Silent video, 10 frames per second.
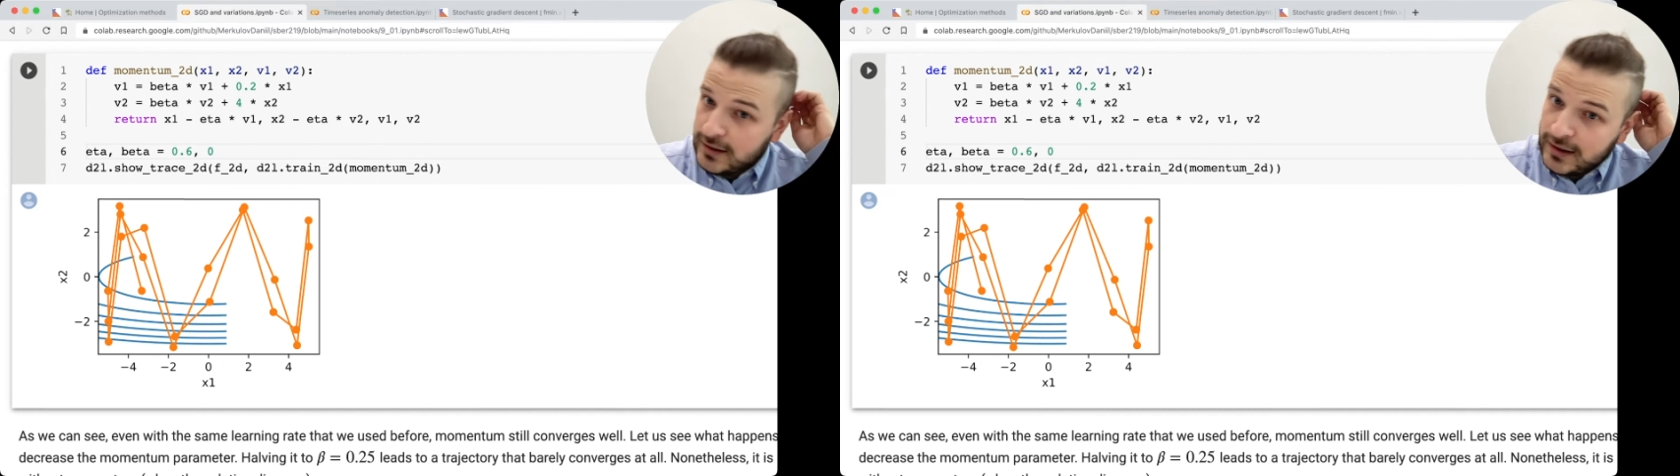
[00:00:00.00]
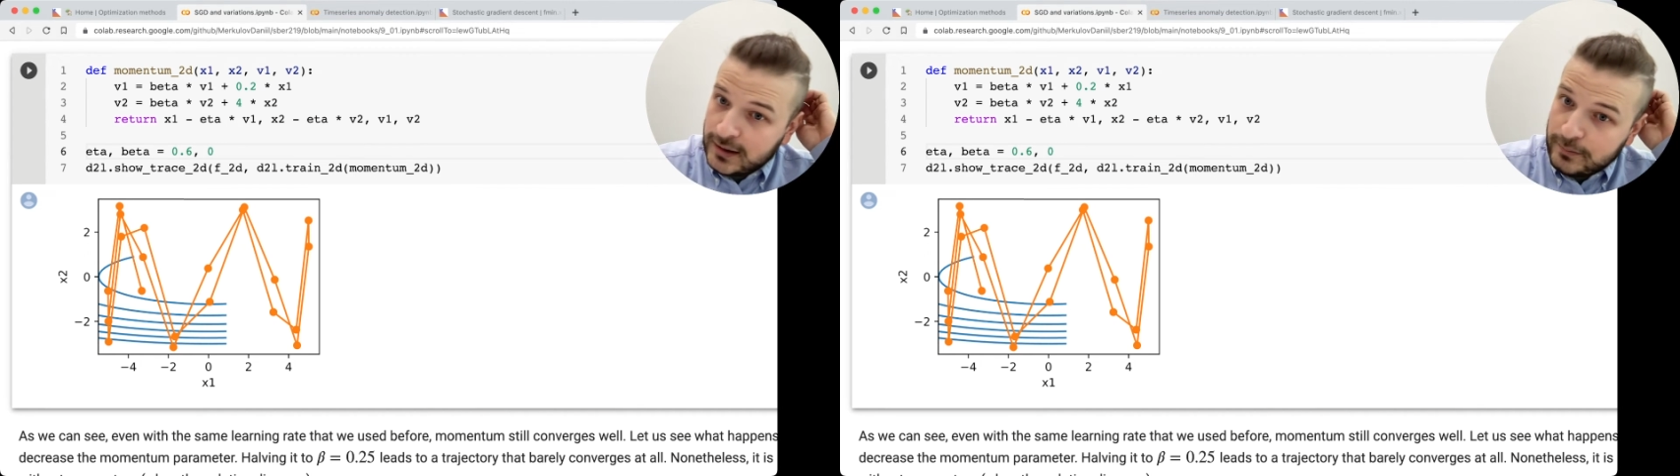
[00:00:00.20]

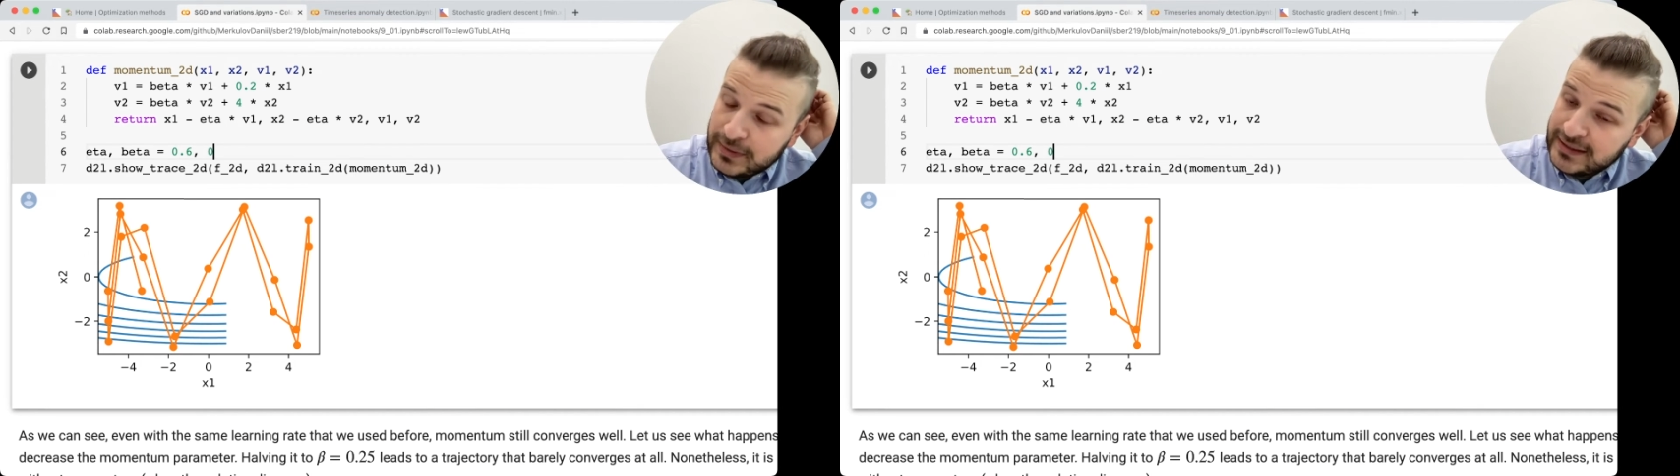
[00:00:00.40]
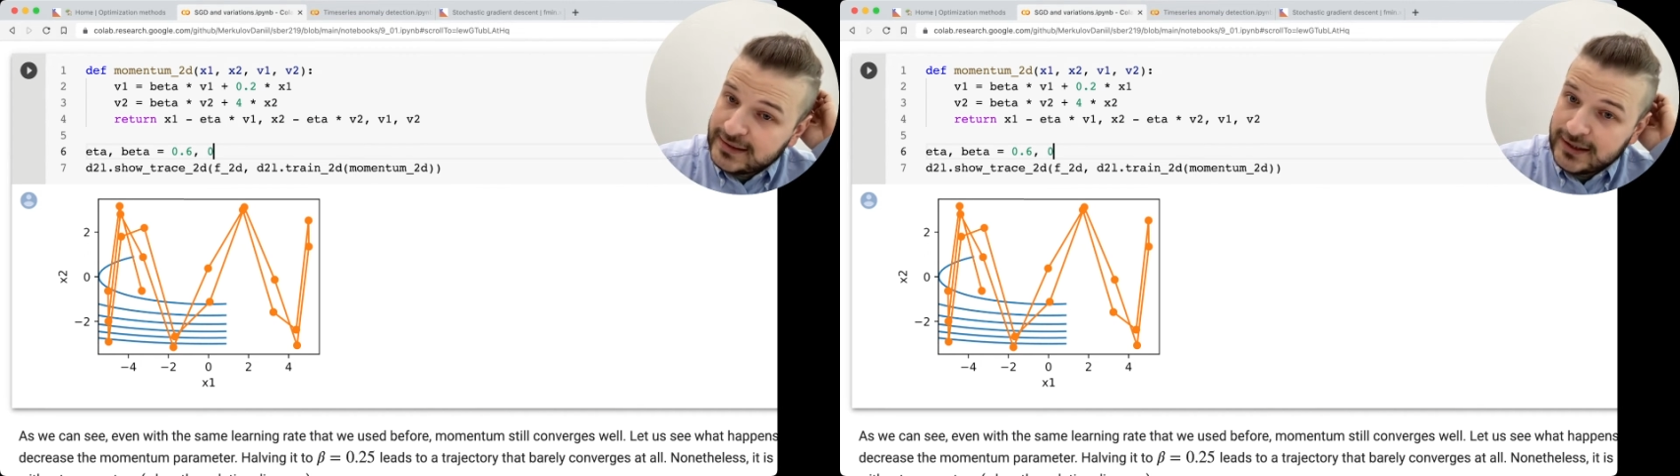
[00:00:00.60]

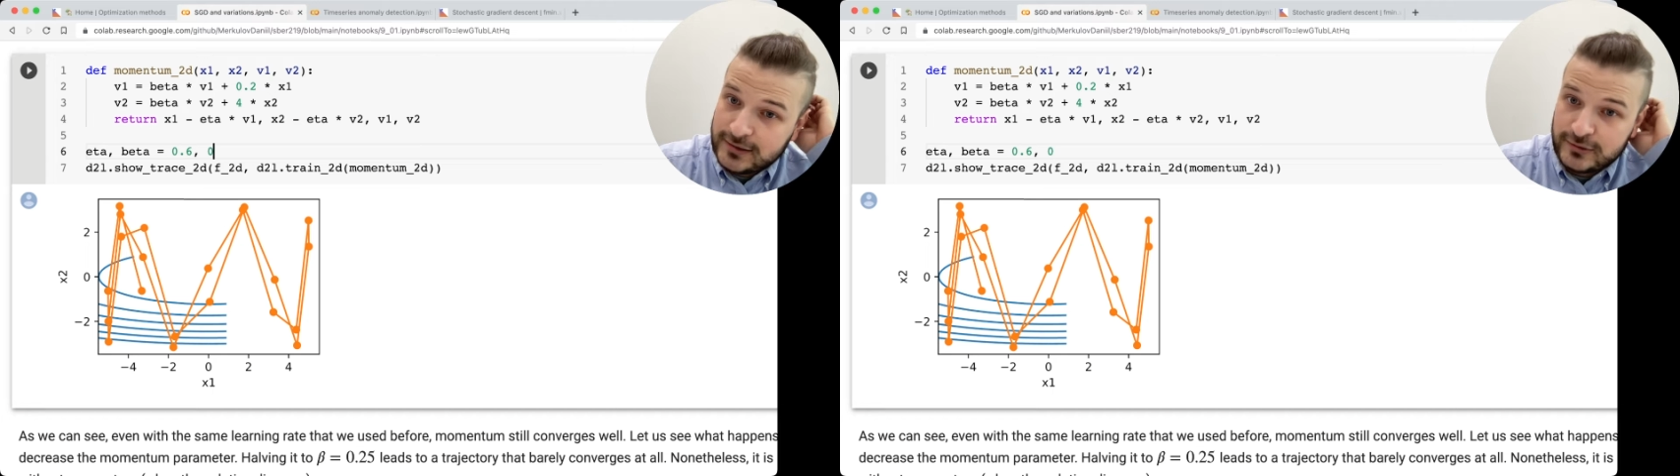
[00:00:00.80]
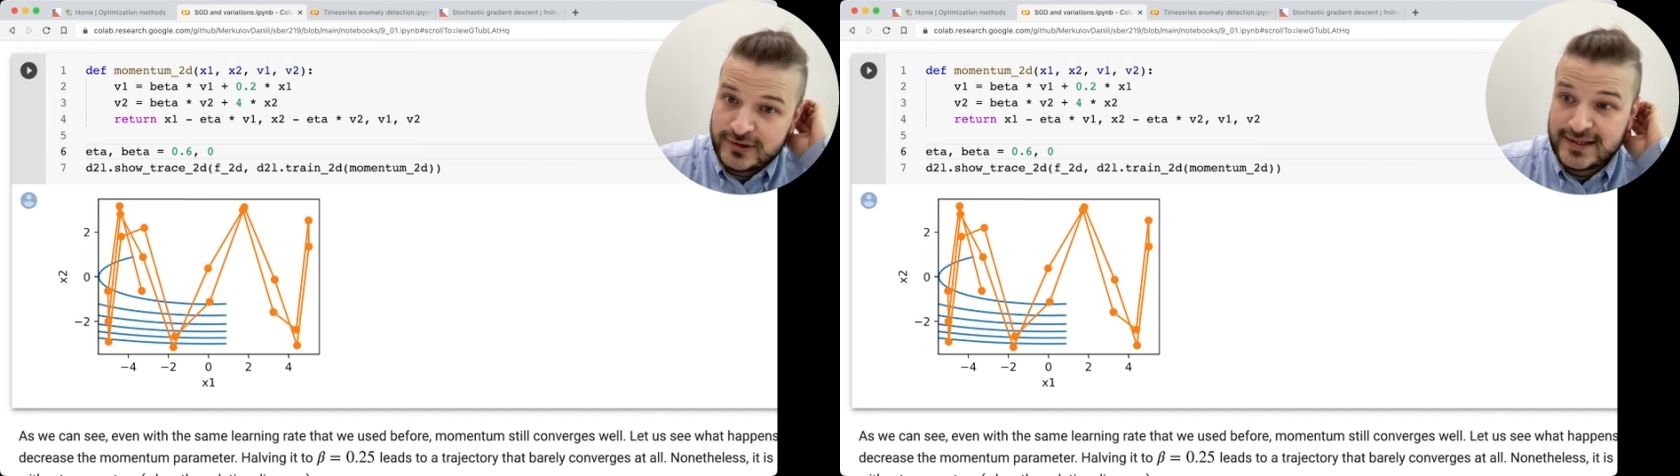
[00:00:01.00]
beta
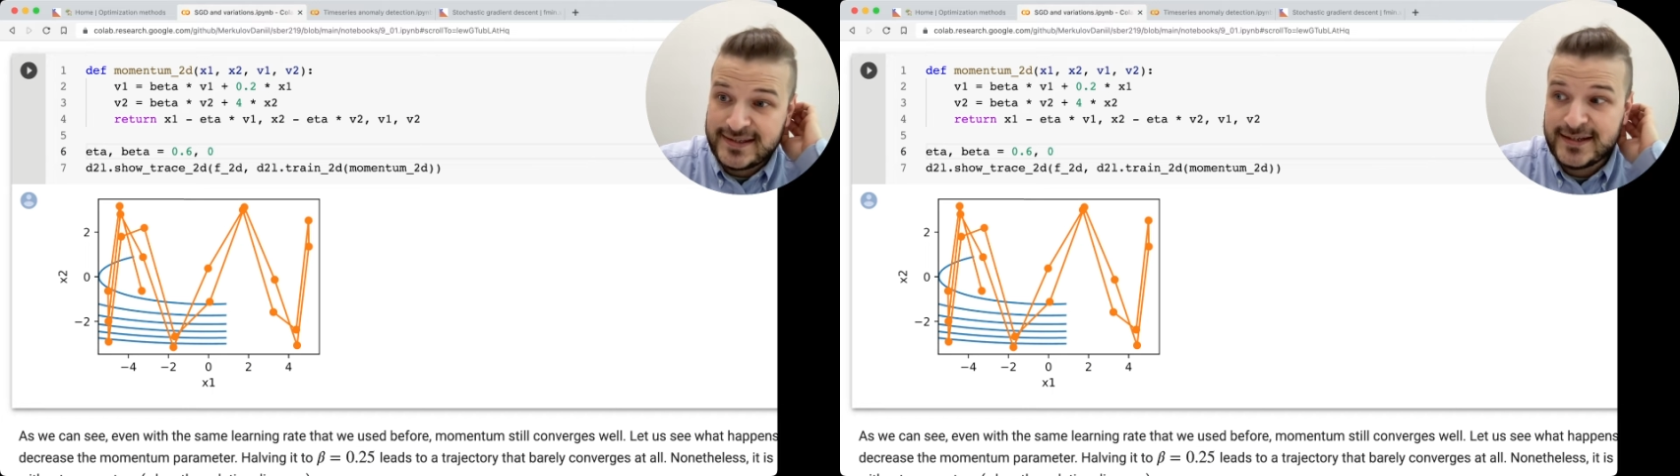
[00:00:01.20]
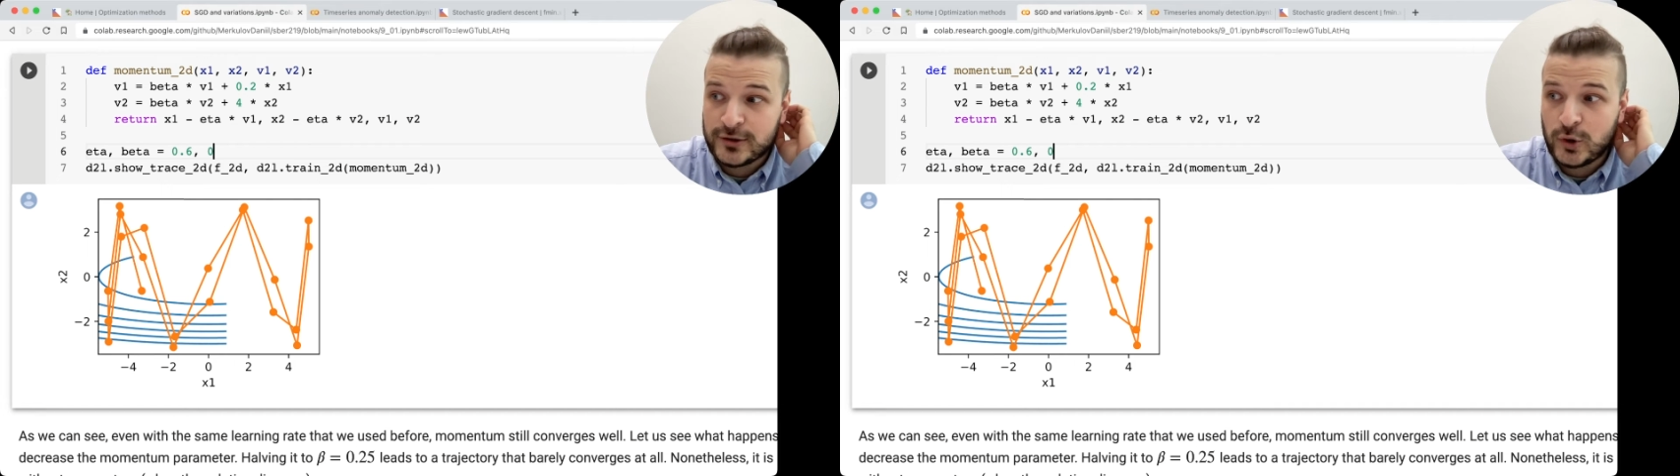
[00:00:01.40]
to the
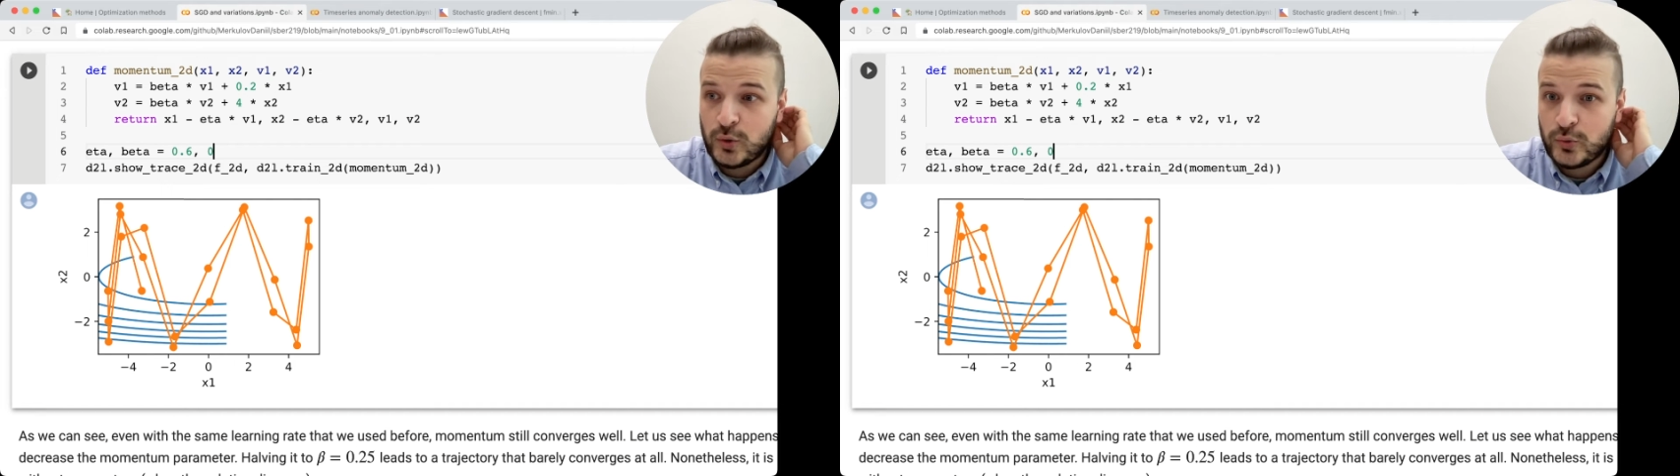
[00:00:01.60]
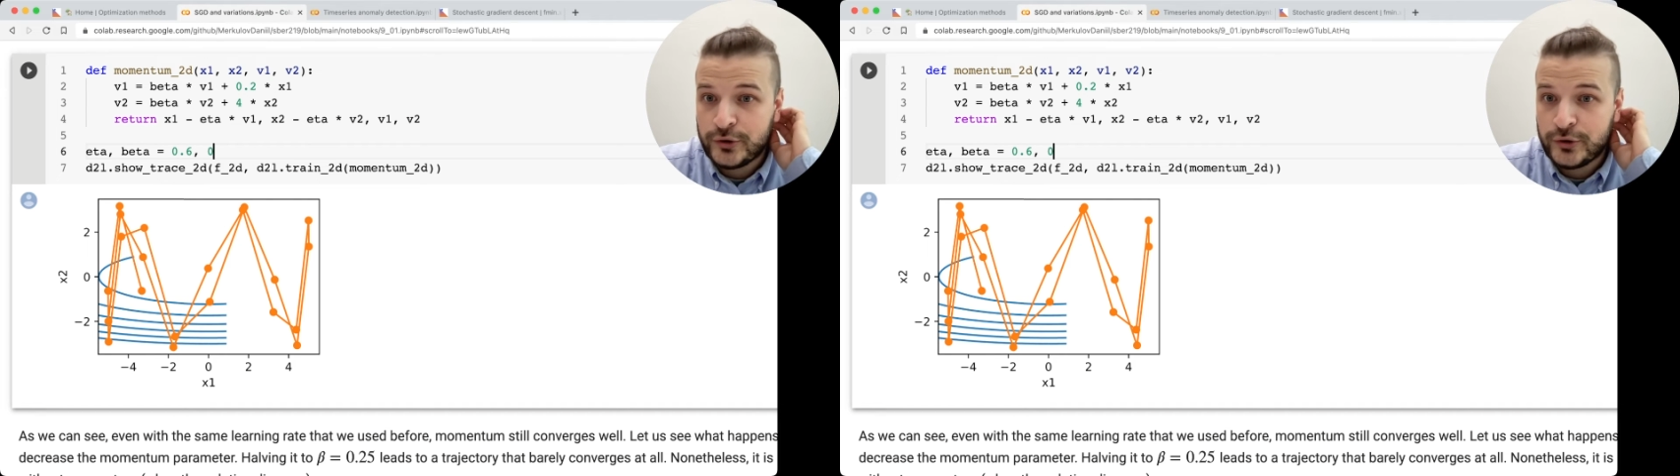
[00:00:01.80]
0,